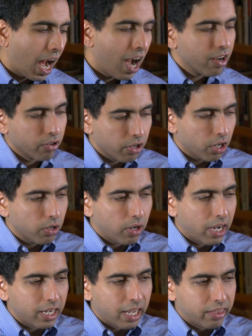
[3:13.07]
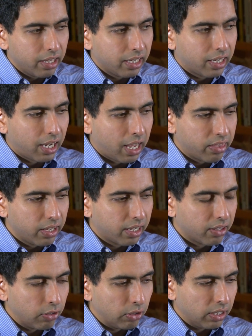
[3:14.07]
I don't know. I, I, think I
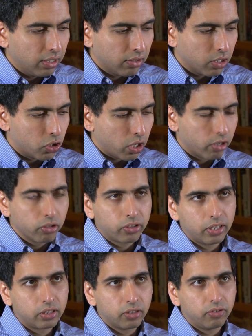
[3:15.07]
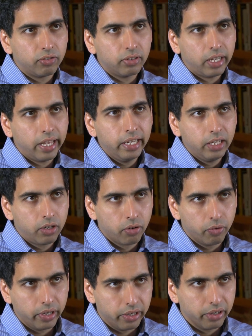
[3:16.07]
think the the general sense of any
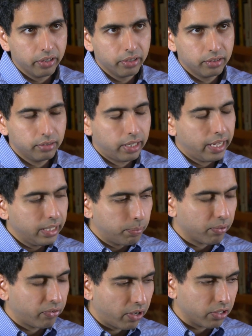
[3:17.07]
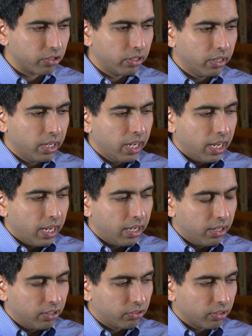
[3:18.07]
career, any profession,
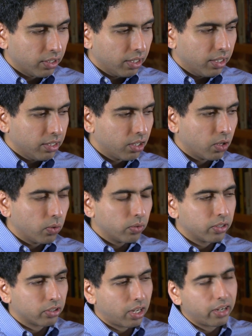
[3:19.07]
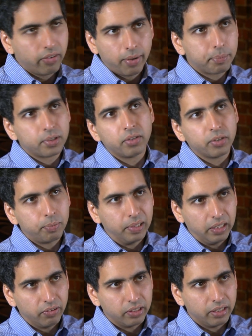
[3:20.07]
is you know, there's a lot of lip service
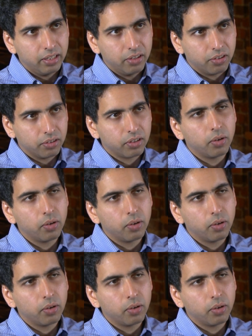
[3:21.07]
being given to teachers.